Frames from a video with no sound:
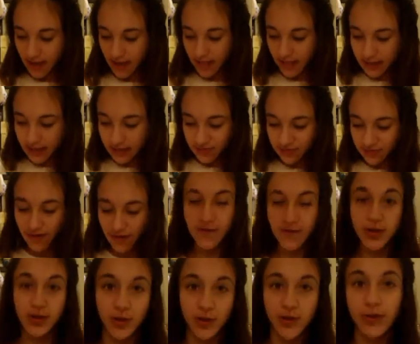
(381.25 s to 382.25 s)
That's
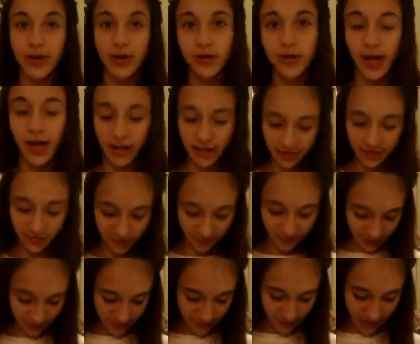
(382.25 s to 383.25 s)
Forever 21 quality
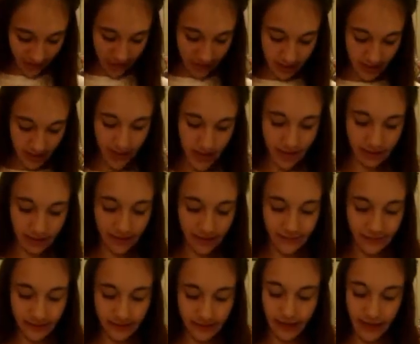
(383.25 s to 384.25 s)
for you, and yeah, I love
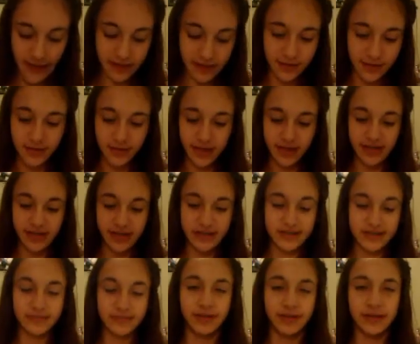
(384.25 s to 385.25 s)
it. Like I could wear
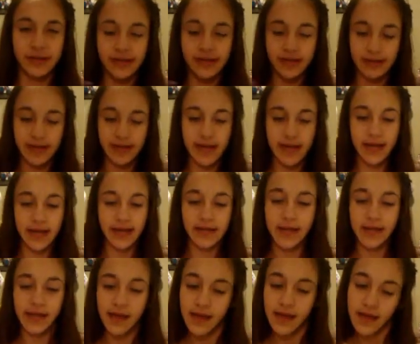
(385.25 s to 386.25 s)
this with it. And
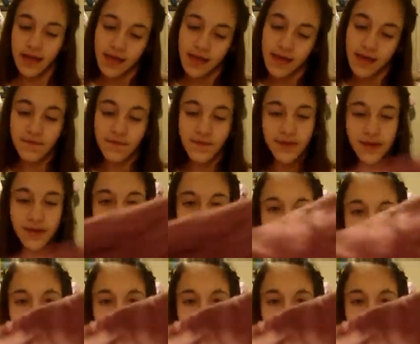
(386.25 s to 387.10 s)
if you open